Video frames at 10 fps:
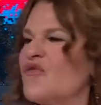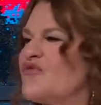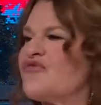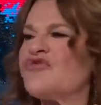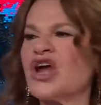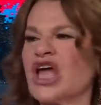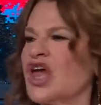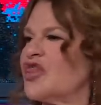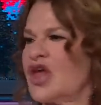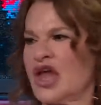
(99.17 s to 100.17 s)
Yeah.
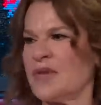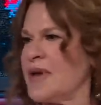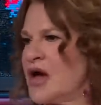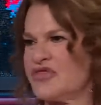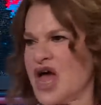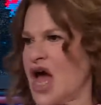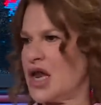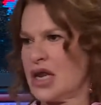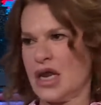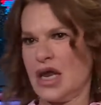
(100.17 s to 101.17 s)
frigging thing about
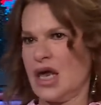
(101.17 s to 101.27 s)
Okay, that.